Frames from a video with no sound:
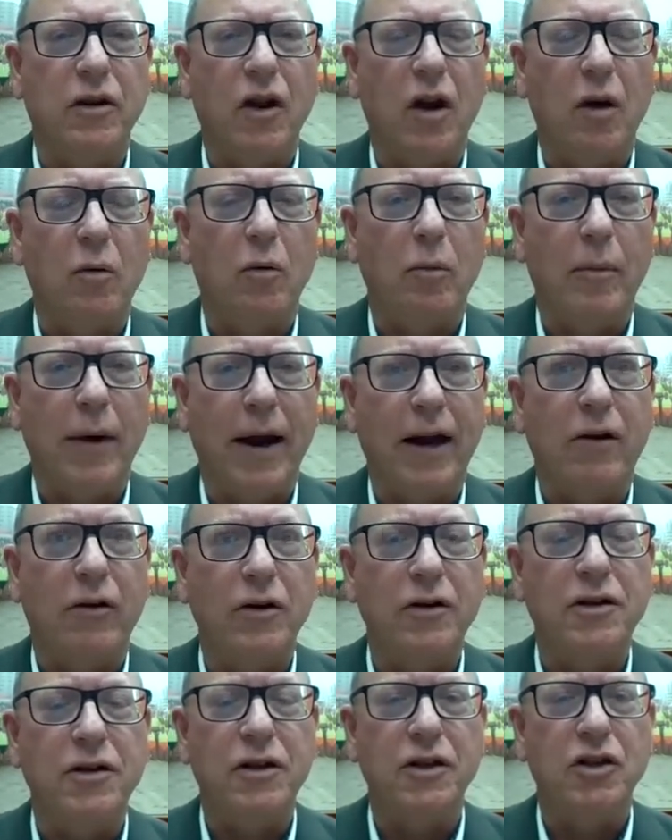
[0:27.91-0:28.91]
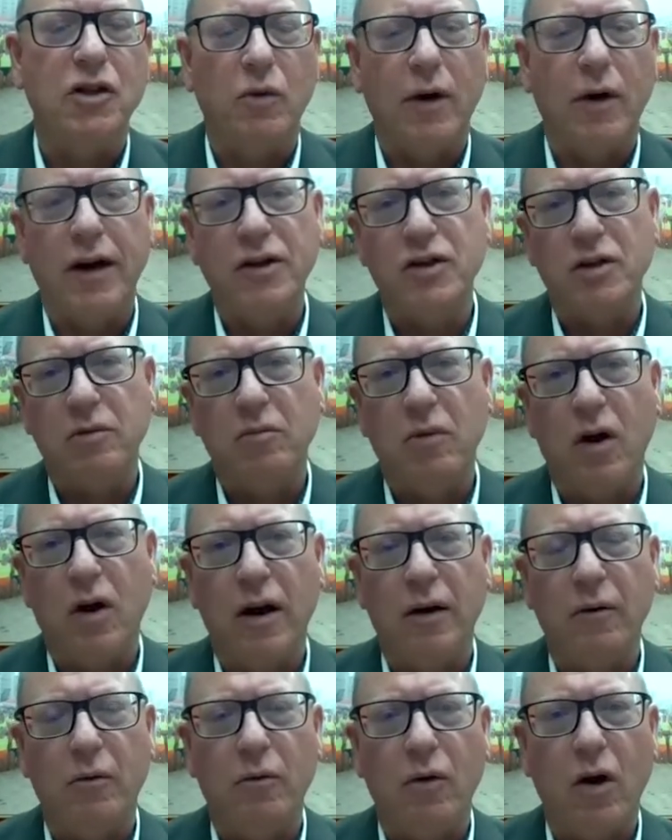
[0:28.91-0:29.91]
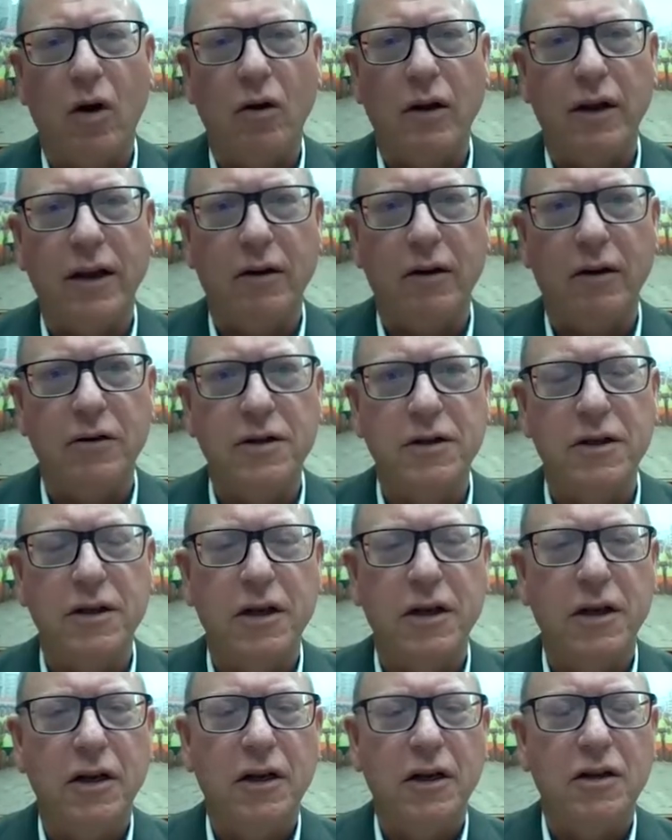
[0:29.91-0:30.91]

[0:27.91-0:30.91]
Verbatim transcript: global macro situation, my role here as